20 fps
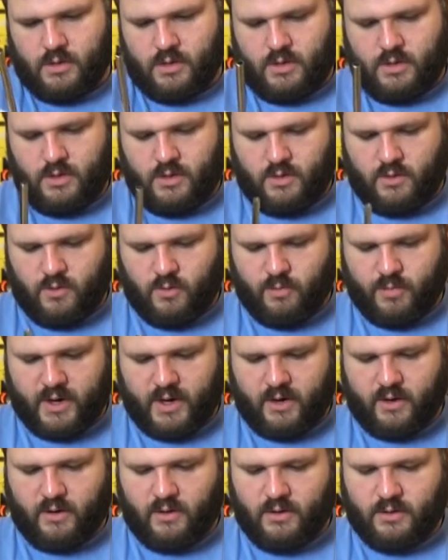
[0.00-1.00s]
new
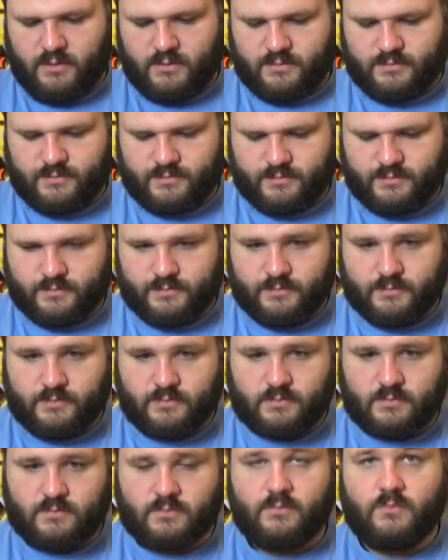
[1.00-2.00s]
barrel.
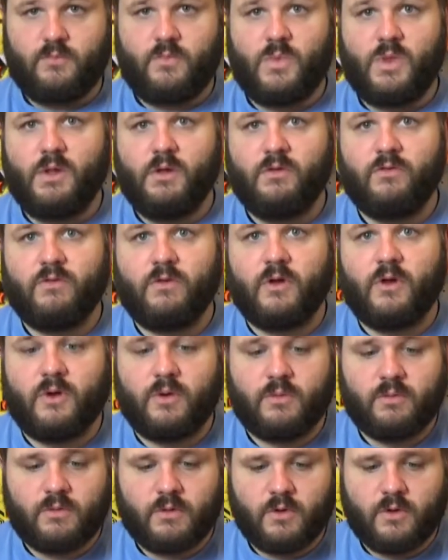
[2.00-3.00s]

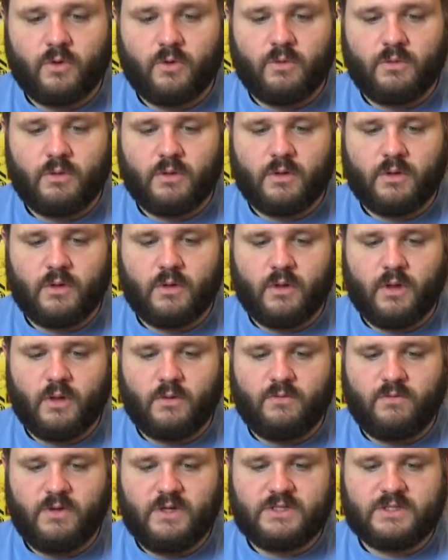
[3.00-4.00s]
So,
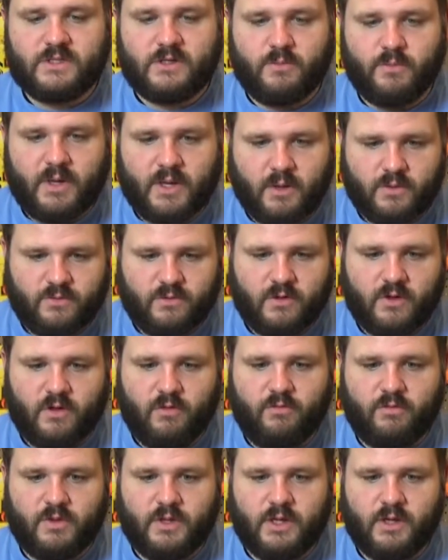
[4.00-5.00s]
decent amount
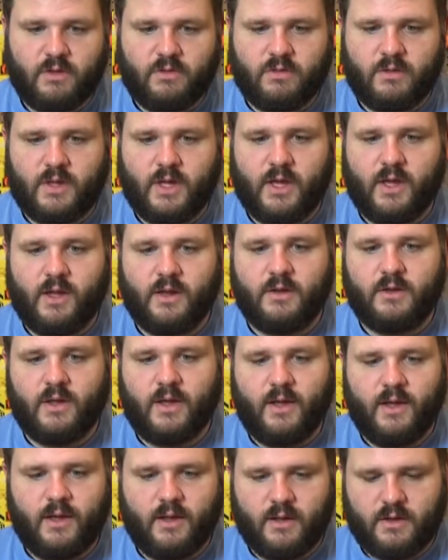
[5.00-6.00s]
of length gained,
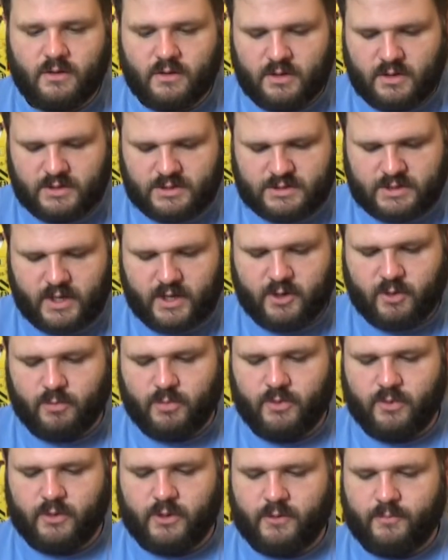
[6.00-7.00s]
and it is tighter
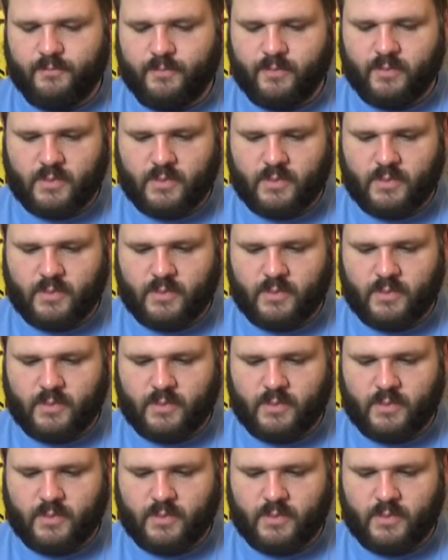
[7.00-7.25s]
bore.